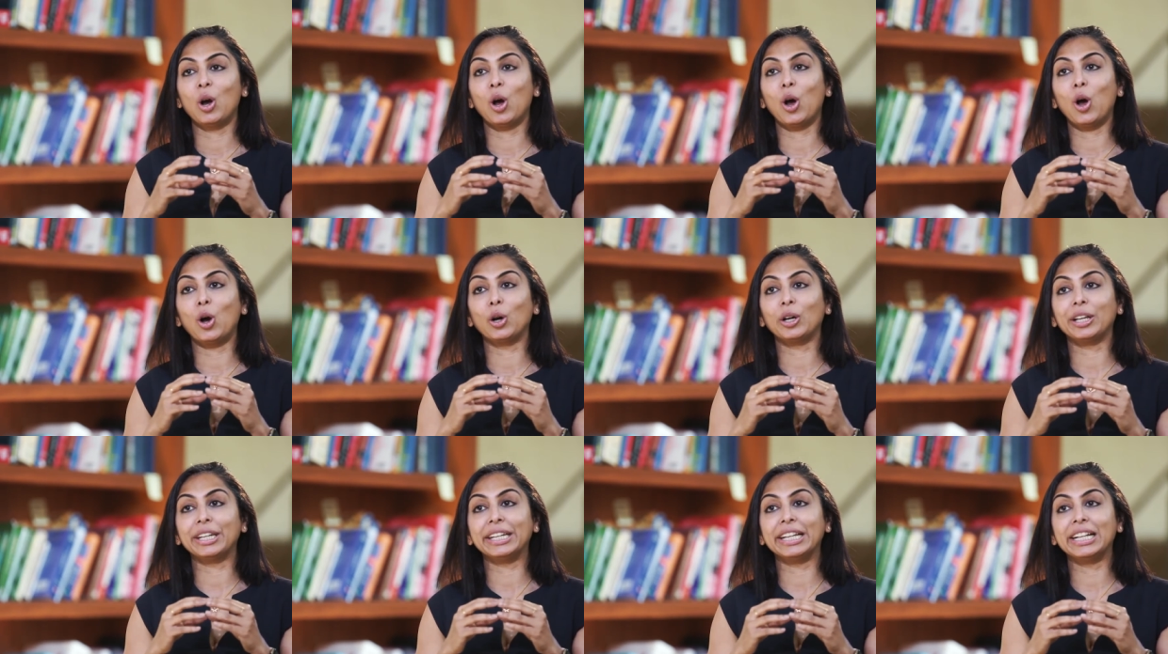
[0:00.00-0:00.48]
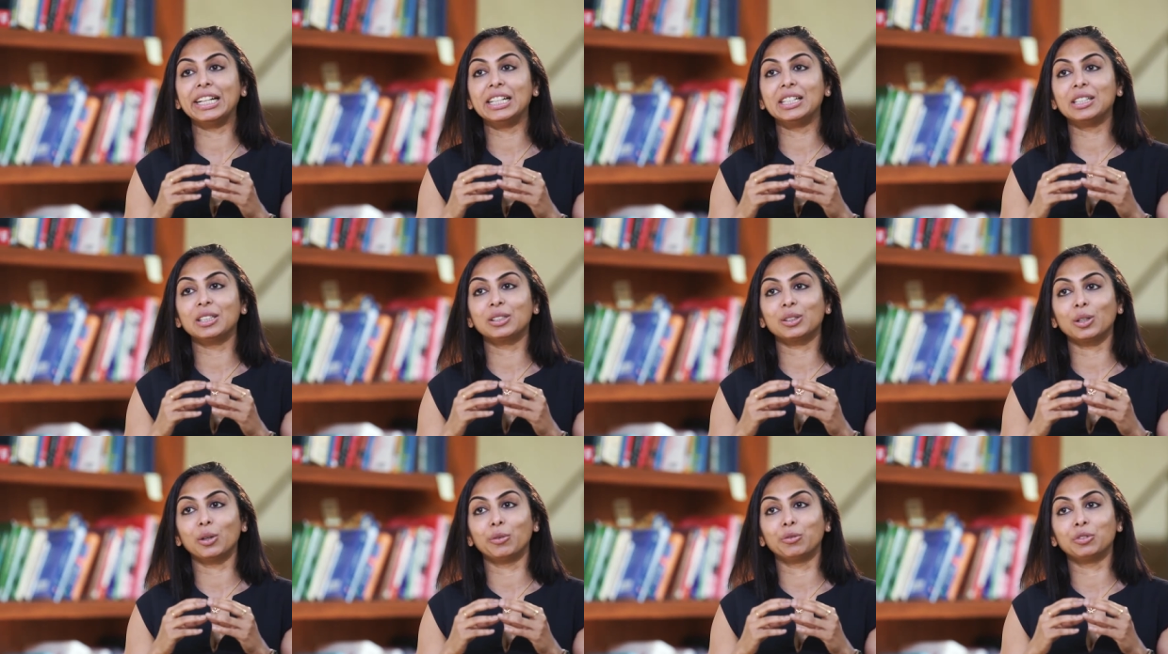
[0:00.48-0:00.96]

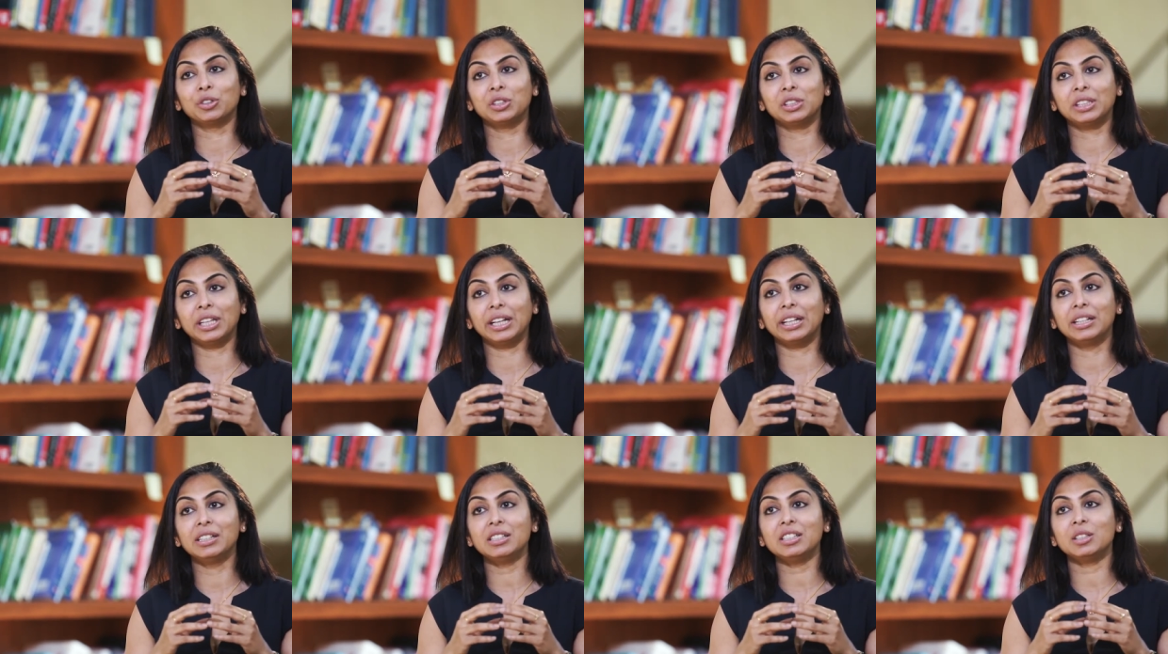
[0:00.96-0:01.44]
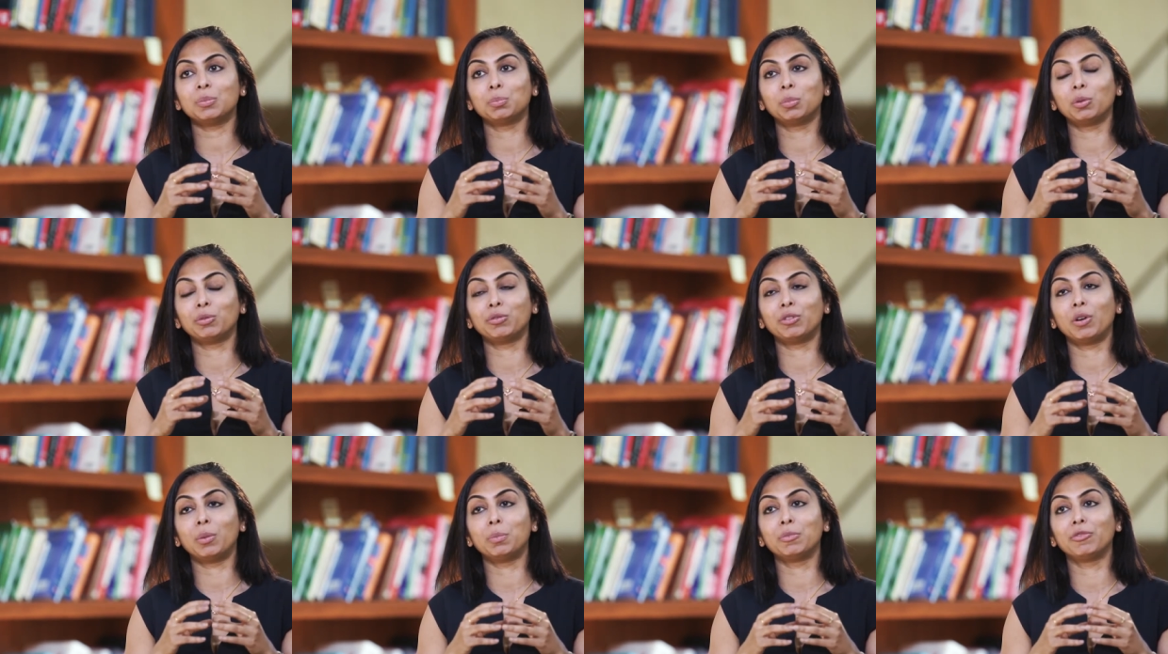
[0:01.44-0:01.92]
organelles of cells
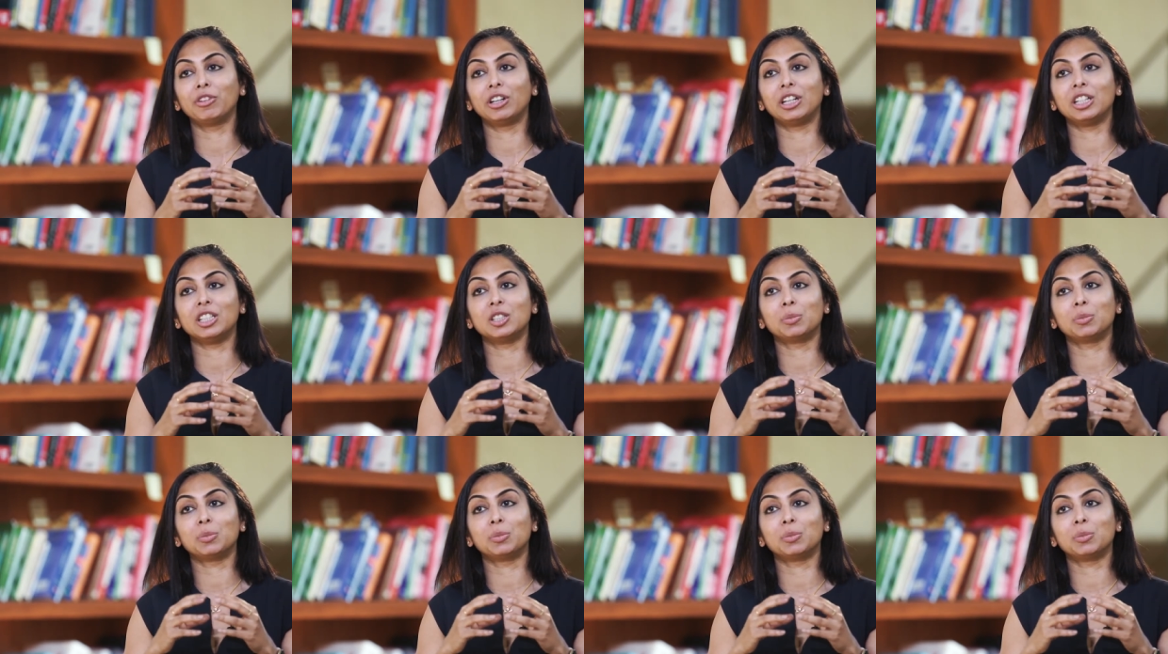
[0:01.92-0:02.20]
perform very